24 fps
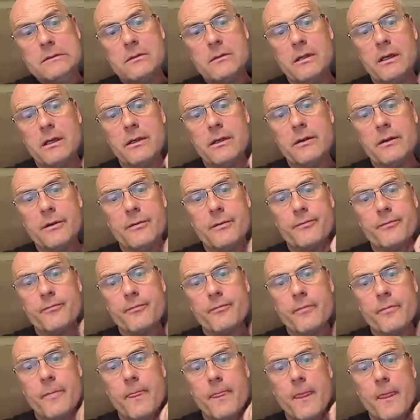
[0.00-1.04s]
I don't know.
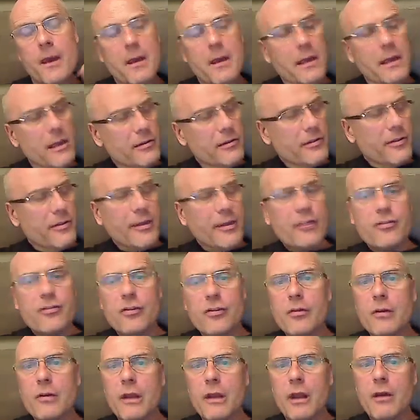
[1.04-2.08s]
Here's the thing,
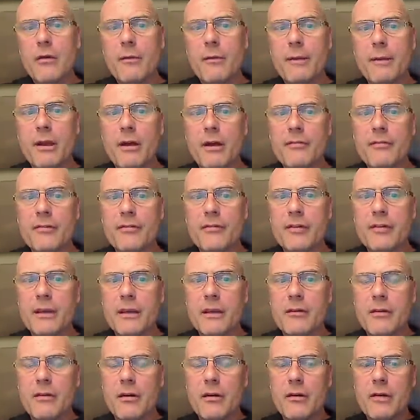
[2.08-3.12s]
too.
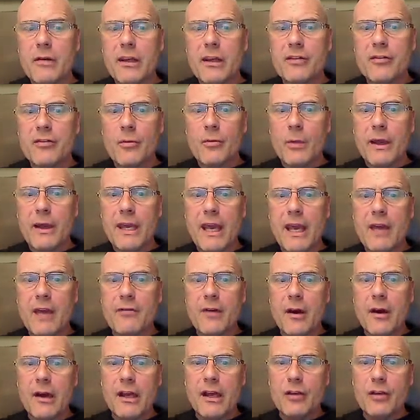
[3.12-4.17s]
Obviously, you don't get to where
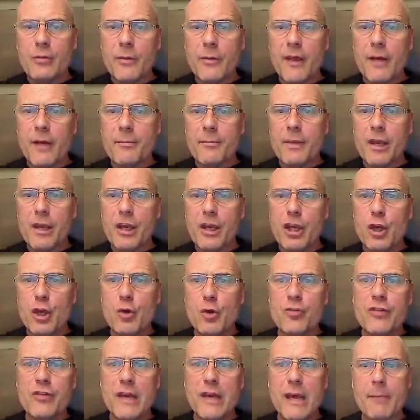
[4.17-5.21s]
Kavanaugh is without being a
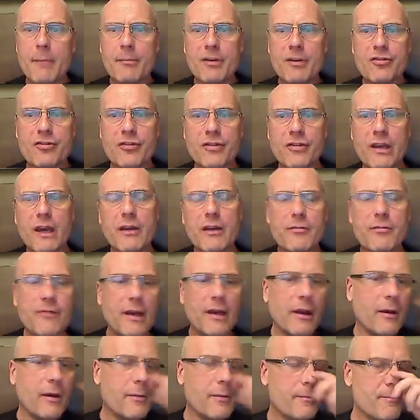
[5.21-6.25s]
hugely ambitious kind of
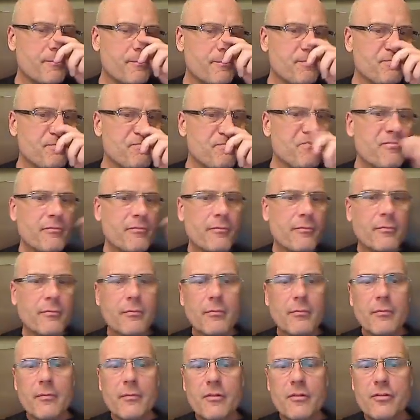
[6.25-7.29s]
fellow.
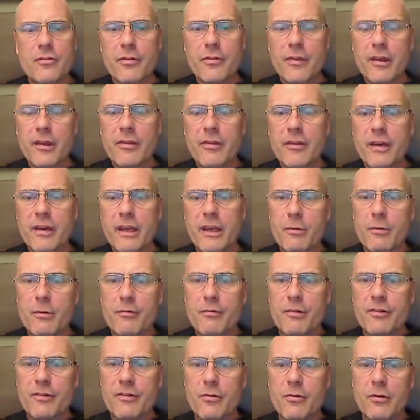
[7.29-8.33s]
Do you think that he would
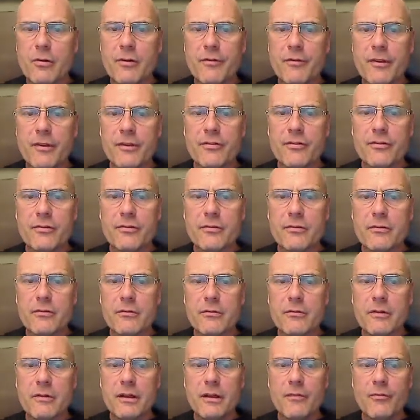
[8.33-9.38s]
risk all of this,
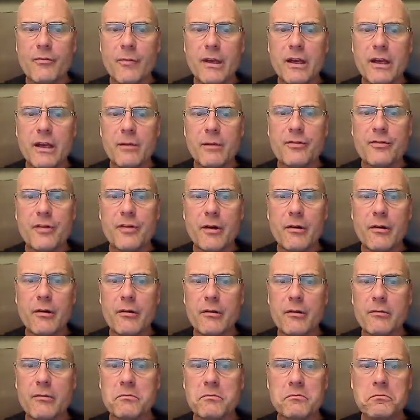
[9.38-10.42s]
even when he was
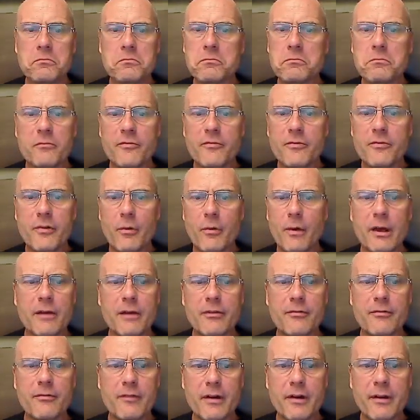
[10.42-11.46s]
younger? For
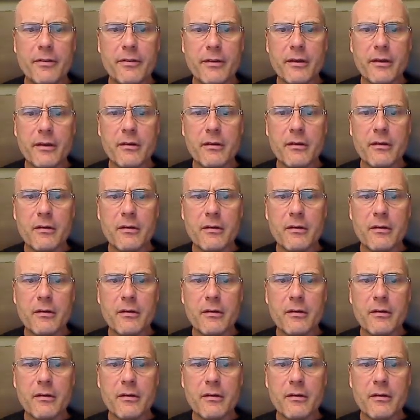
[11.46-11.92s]
what? For nothing.